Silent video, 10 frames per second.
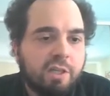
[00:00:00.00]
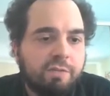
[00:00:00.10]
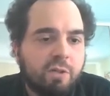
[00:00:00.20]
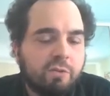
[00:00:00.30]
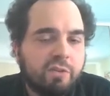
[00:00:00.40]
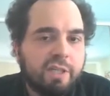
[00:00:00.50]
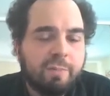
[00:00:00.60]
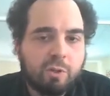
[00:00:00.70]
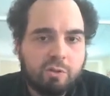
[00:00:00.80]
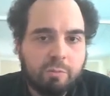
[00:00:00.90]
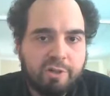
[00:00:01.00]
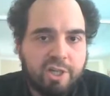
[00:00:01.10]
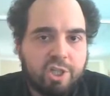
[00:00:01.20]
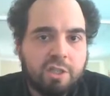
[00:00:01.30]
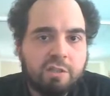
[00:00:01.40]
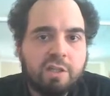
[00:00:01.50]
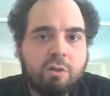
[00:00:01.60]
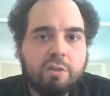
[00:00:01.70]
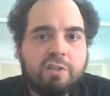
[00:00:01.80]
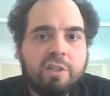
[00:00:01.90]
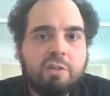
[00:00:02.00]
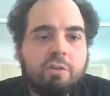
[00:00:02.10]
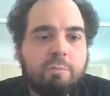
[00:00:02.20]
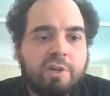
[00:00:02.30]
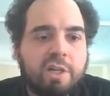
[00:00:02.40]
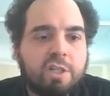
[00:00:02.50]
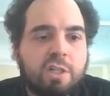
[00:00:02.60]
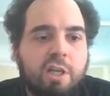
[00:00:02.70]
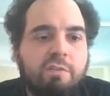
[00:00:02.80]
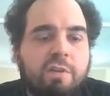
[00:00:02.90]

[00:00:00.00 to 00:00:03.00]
If you think about compression, lossy compression,